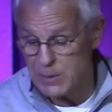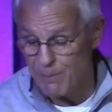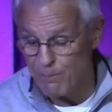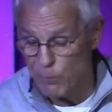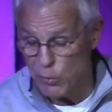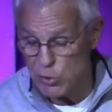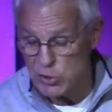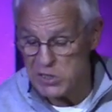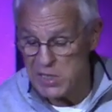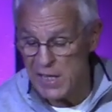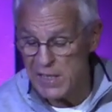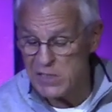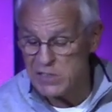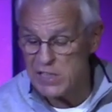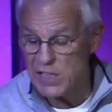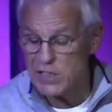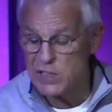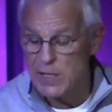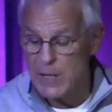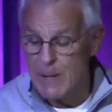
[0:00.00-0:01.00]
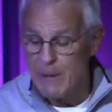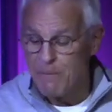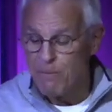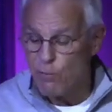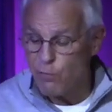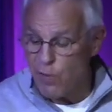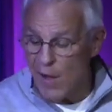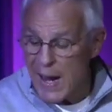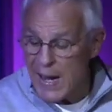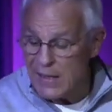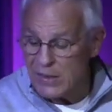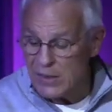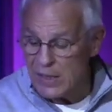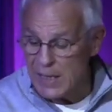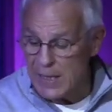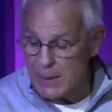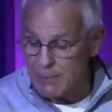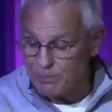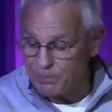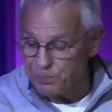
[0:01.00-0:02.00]
verse 10, it says,
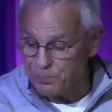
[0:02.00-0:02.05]
Finally,